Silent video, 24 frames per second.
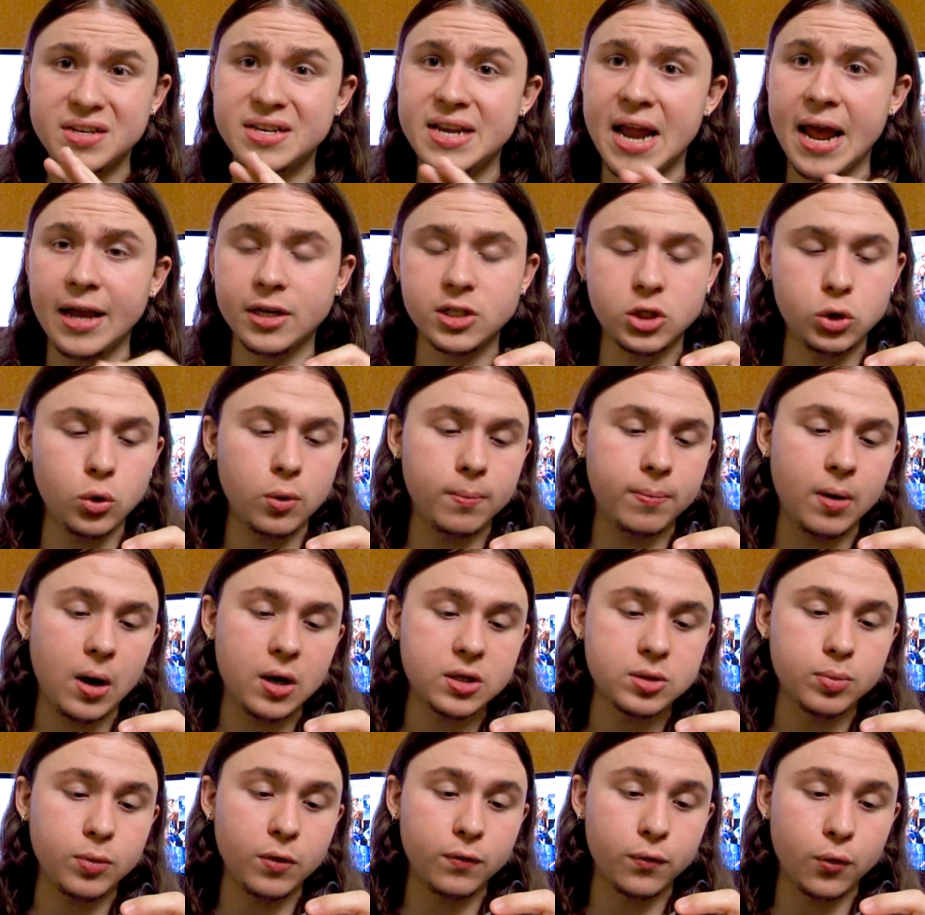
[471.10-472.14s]
next to
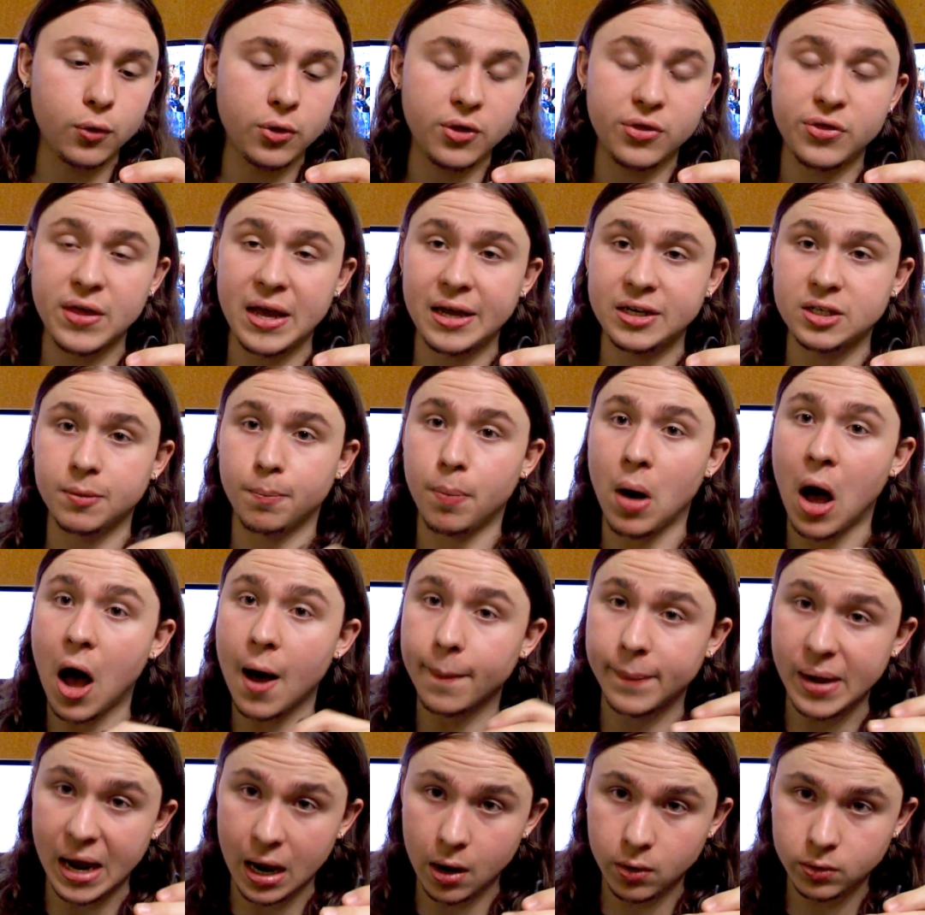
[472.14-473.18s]
impossible for the thing to
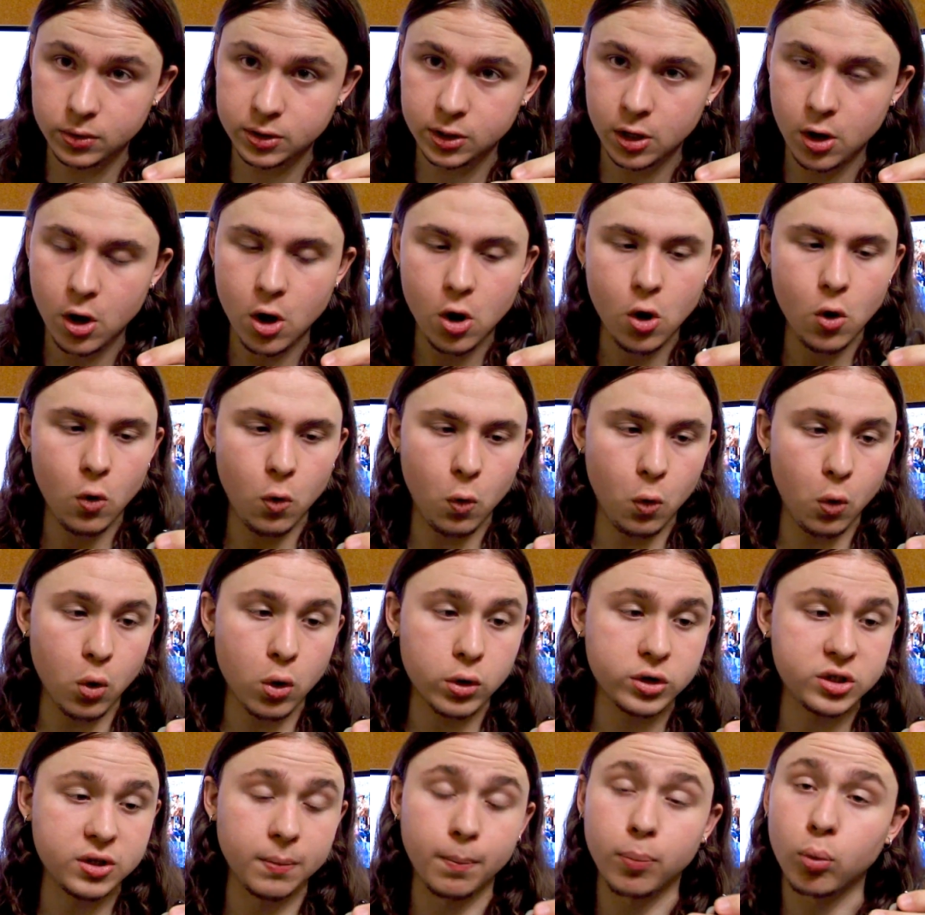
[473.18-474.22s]
pop out
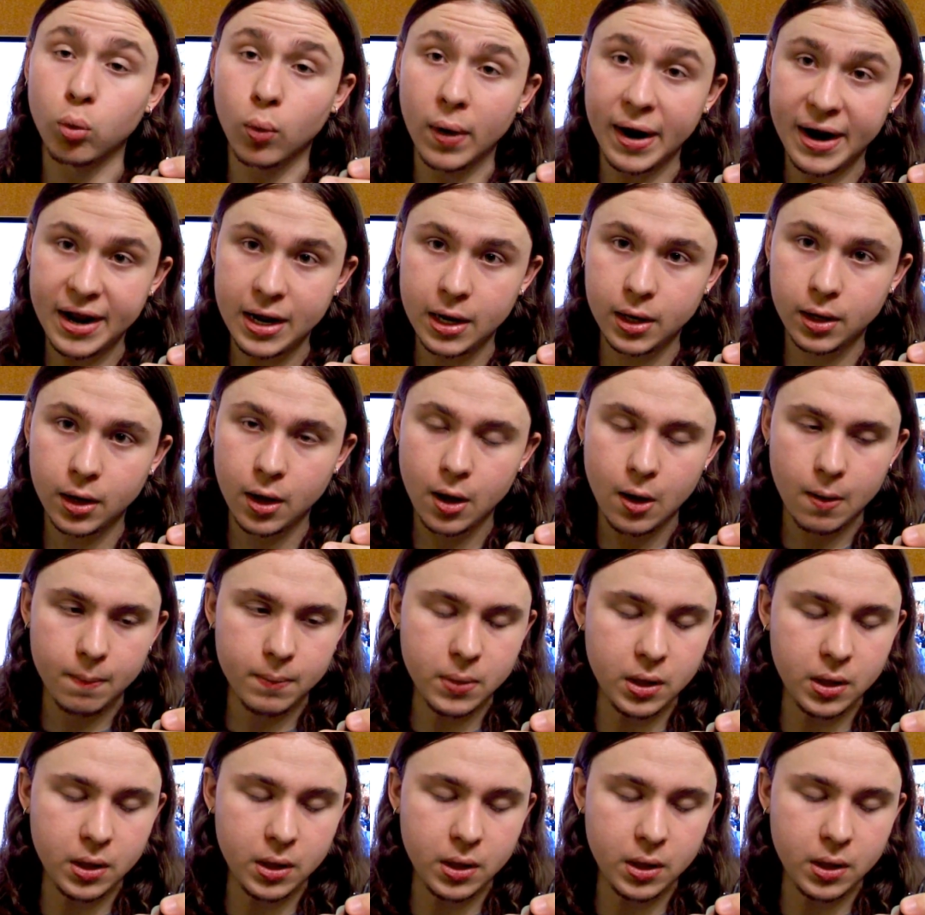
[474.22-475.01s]
or to break,